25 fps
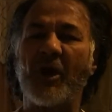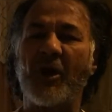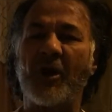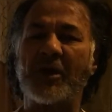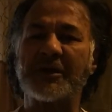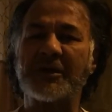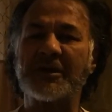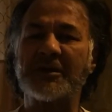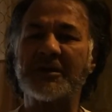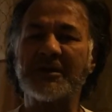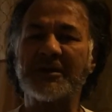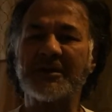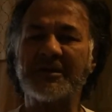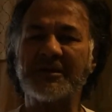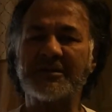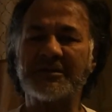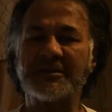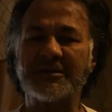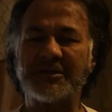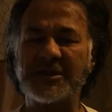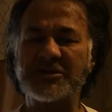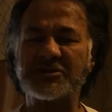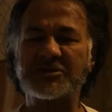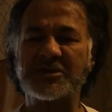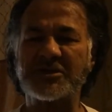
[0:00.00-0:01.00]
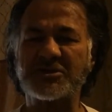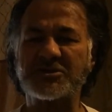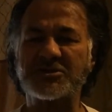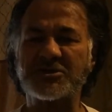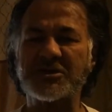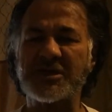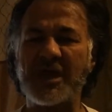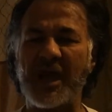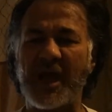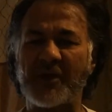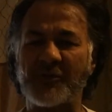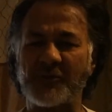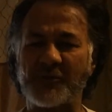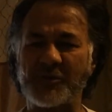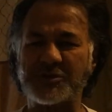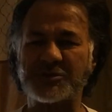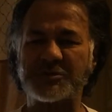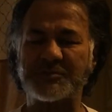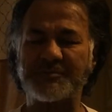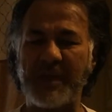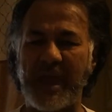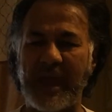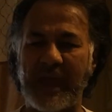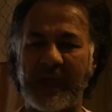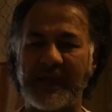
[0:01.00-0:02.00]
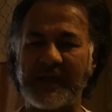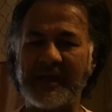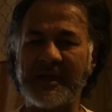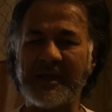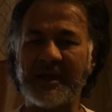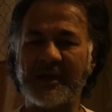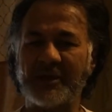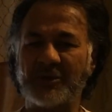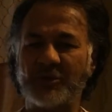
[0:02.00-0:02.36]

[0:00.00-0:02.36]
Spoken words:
honor, decency, and respect.